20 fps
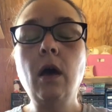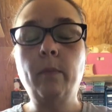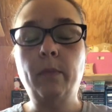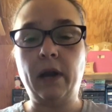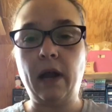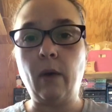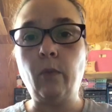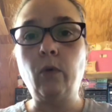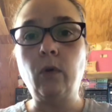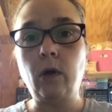
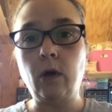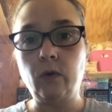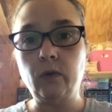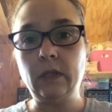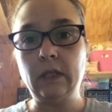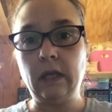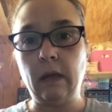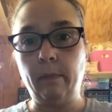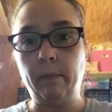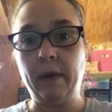but I will go
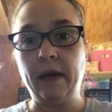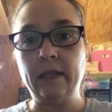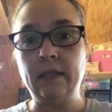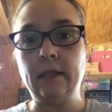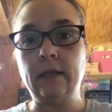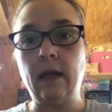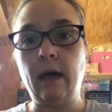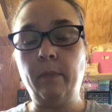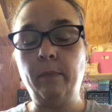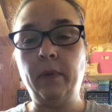step by
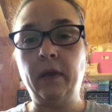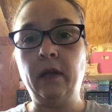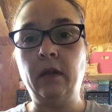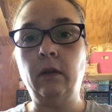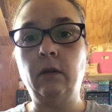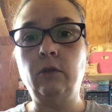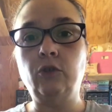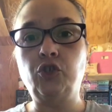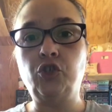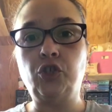step
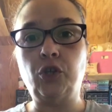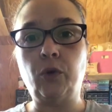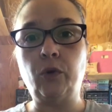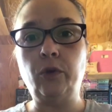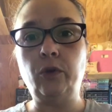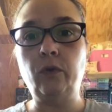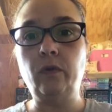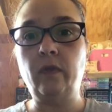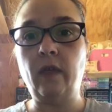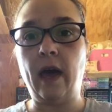and show
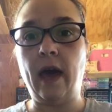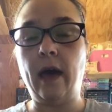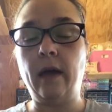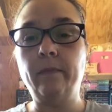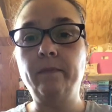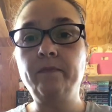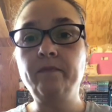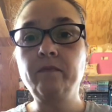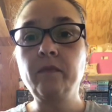you that.